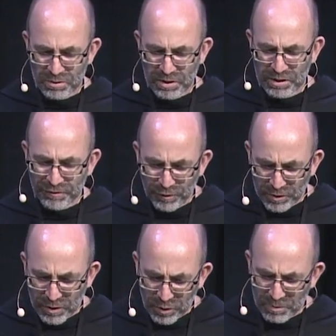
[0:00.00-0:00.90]
And the
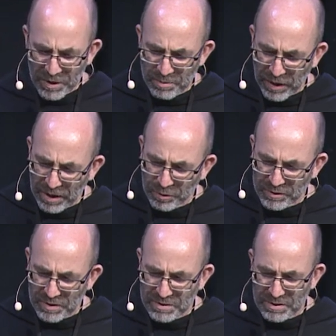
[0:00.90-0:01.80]
footnote in my Bible
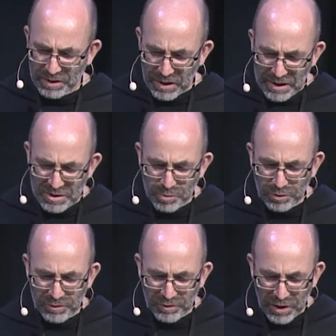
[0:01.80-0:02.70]
says, the
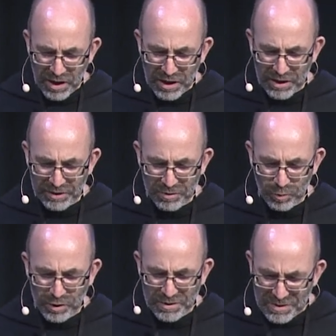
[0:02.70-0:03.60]
gospel of God.
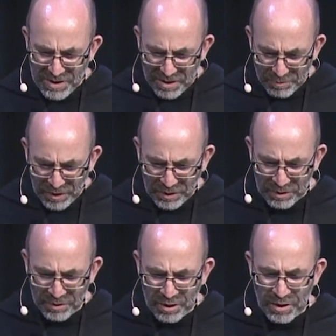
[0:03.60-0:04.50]
What does that mean?